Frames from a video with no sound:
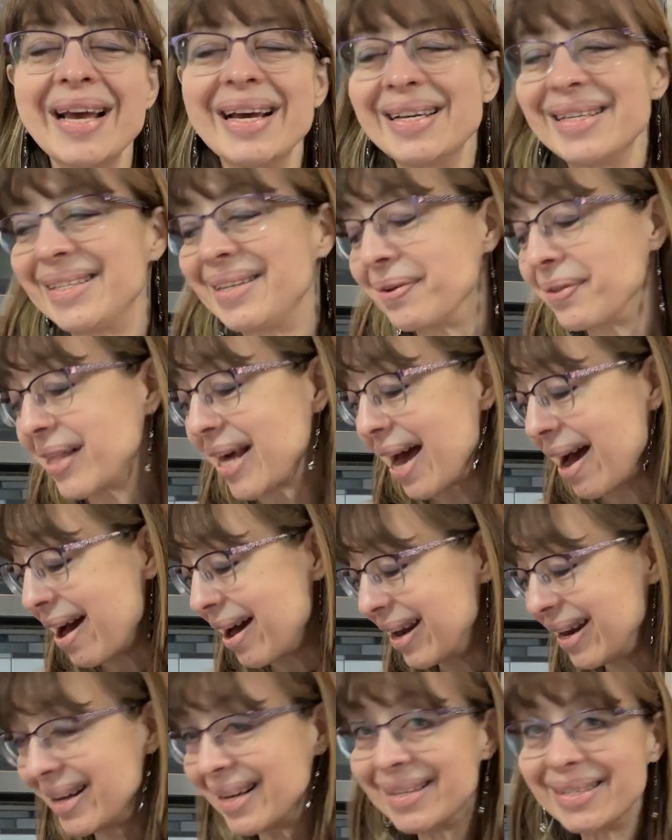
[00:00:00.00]
So
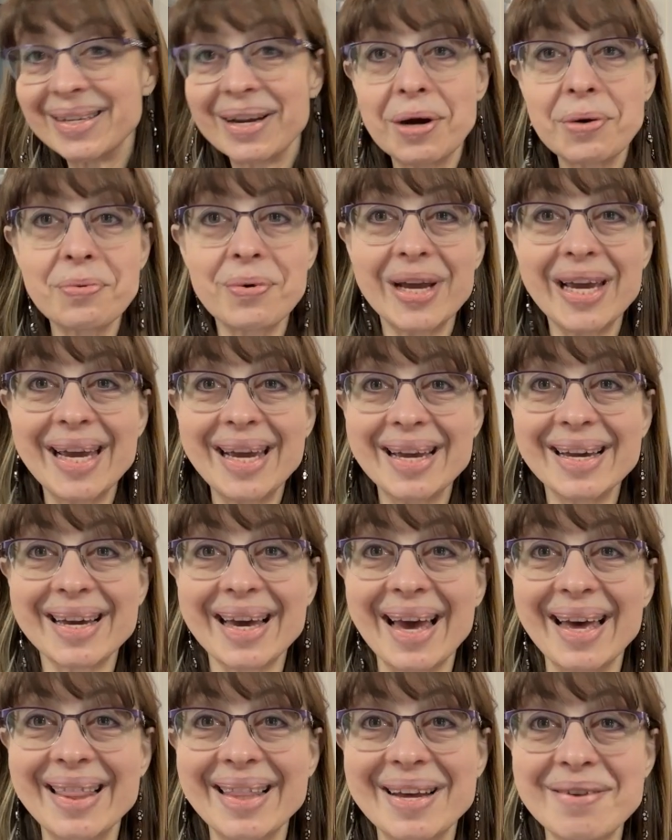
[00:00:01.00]
that is our week,
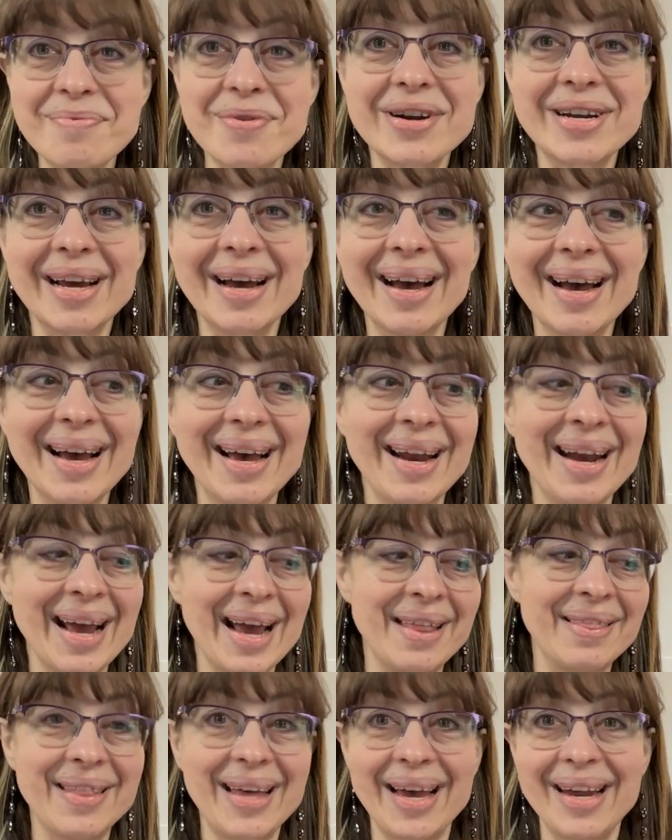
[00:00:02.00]
and then we're done.
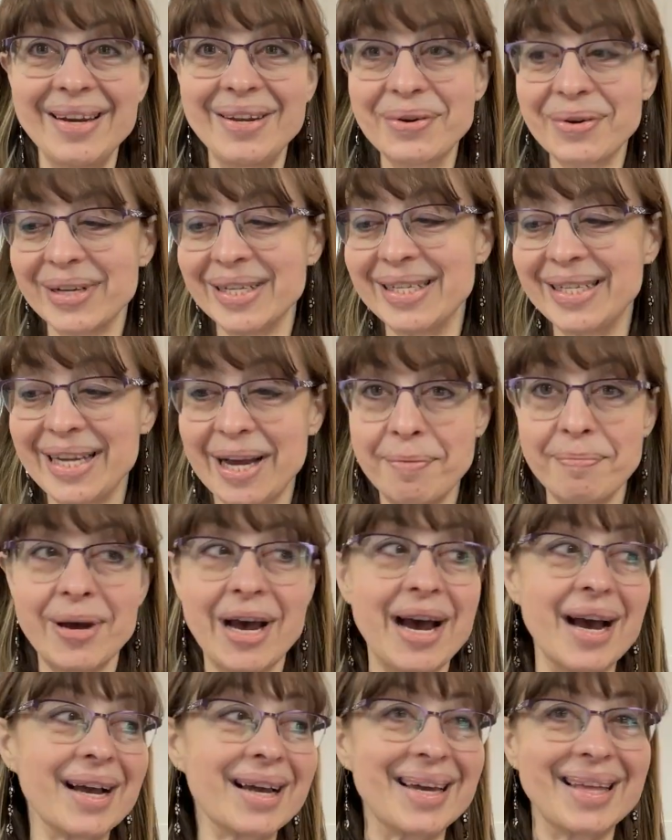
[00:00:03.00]
And then you can step
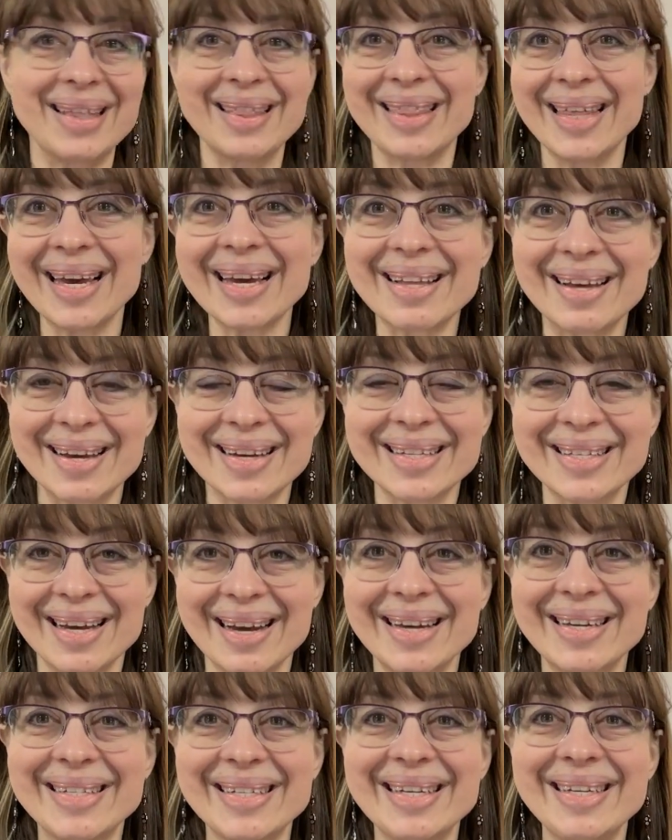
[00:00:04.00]
back and think like a
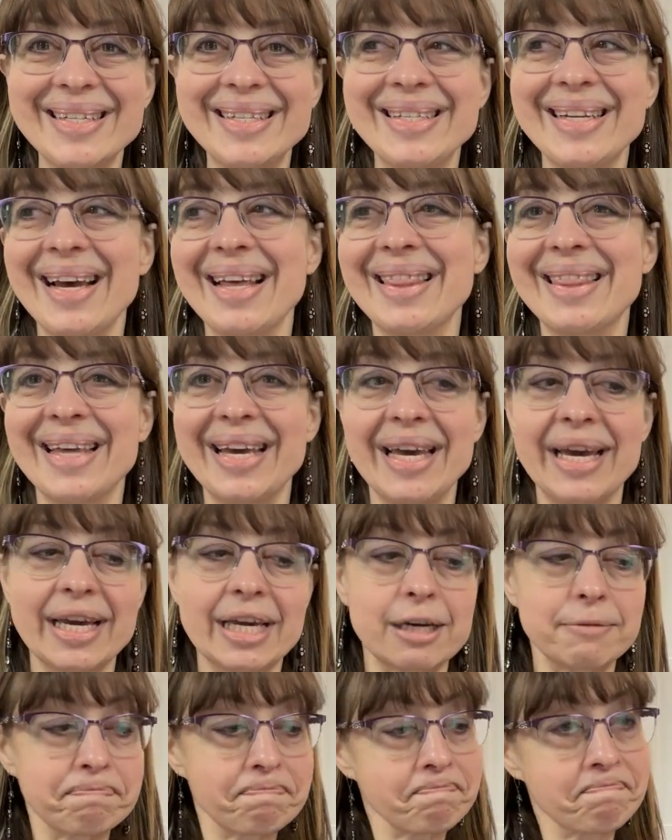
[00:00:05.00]
scientist and
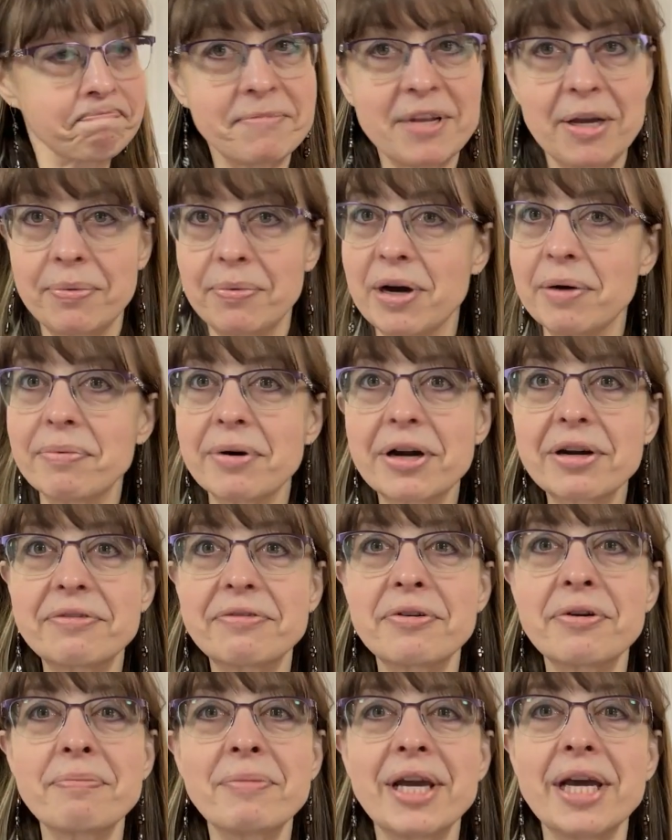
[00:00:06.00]
think, what worked
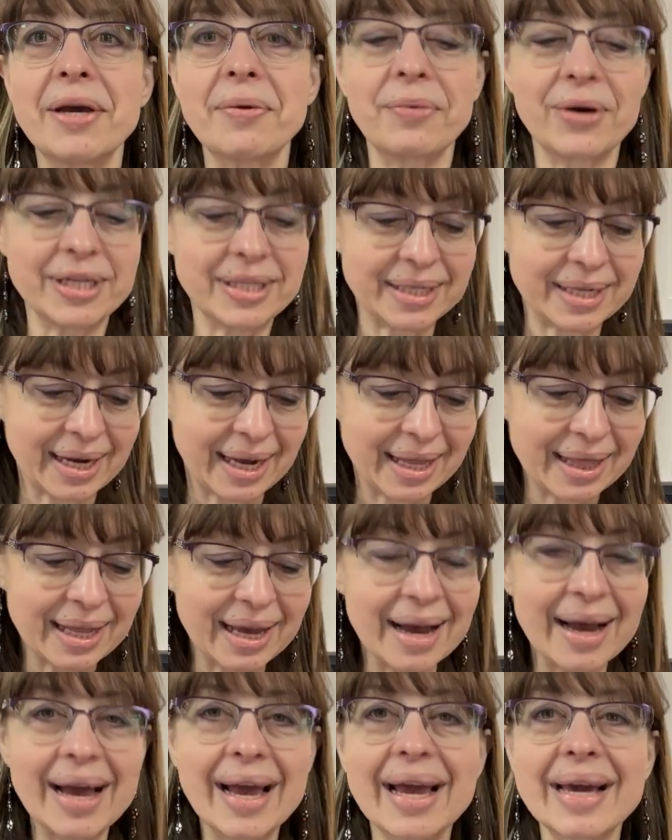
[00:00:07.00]
for me? What did I
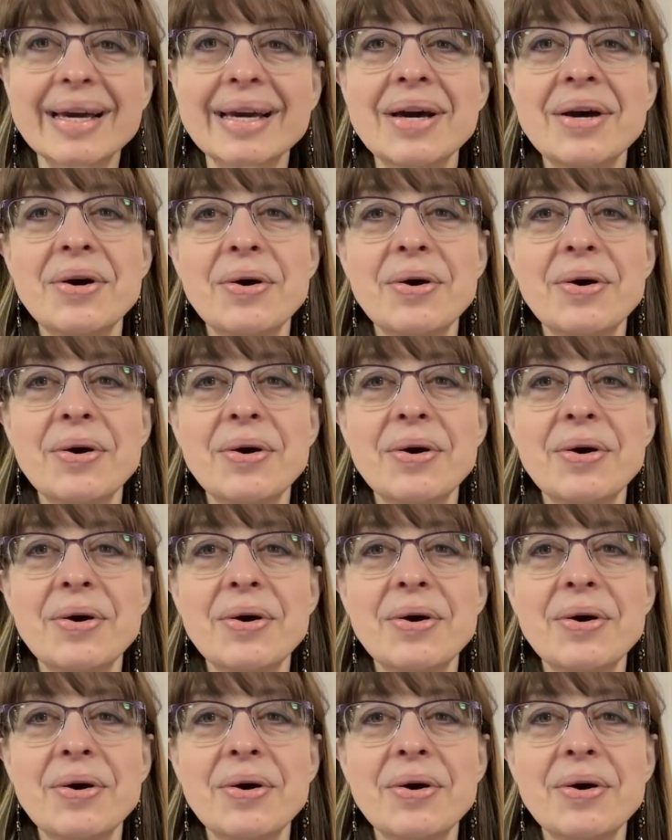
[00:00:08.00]
like?